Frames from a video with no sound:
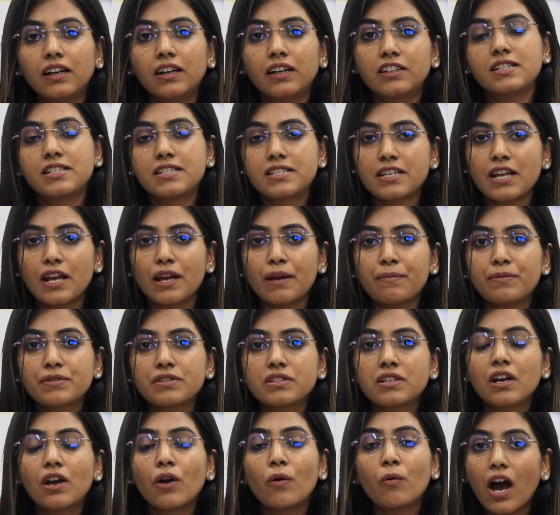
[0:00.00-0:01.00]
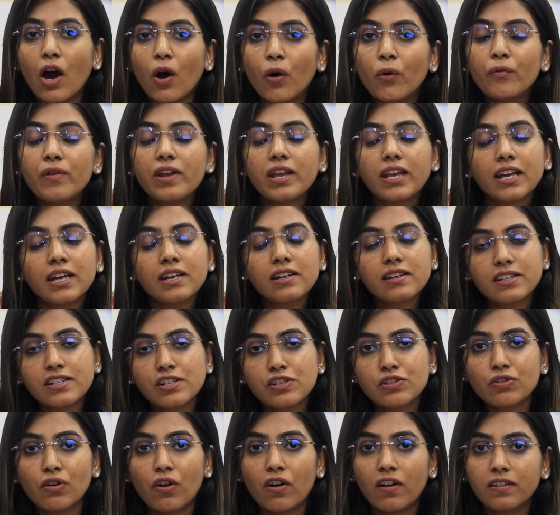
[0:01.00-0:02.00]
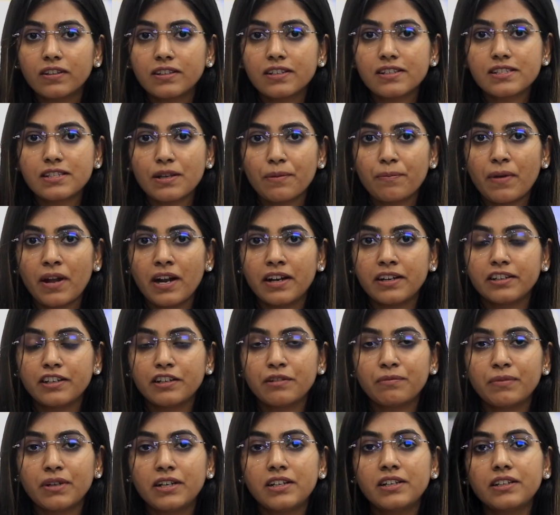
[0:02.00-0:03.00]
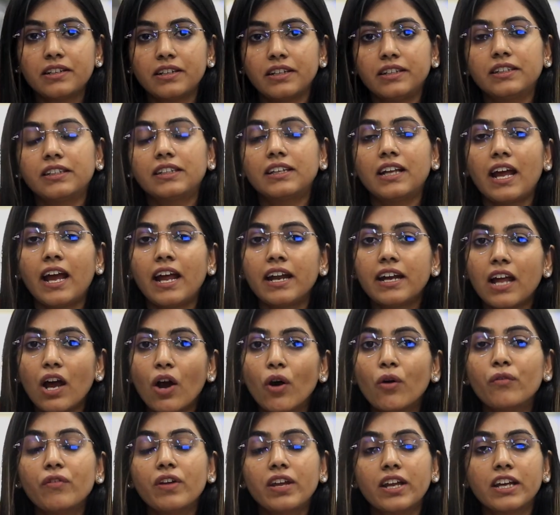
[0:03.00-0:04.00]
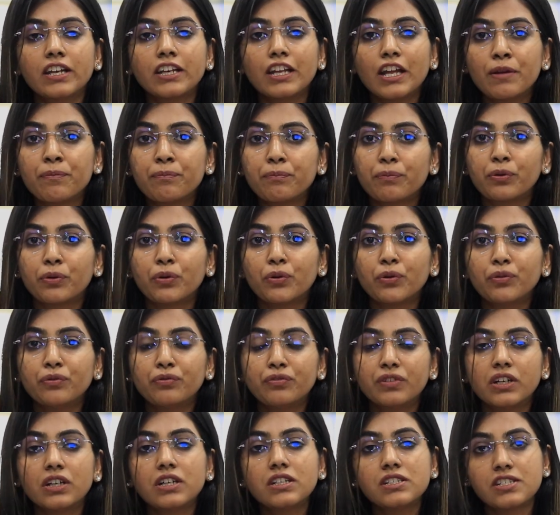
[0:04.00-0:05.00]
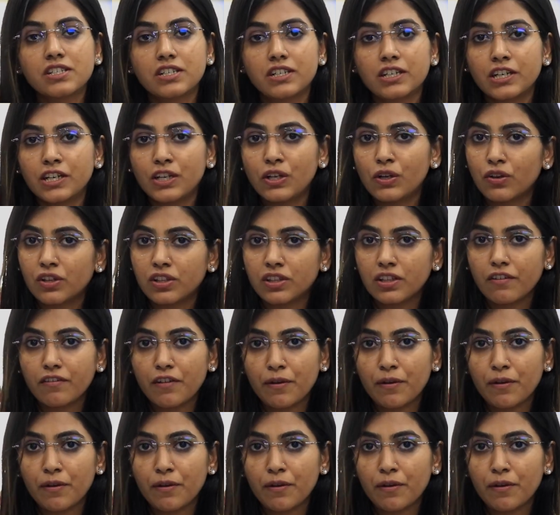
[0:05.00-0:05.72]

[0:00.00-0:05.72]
our steps, how we can resolve this abandonment rate and how we can improve the journey on the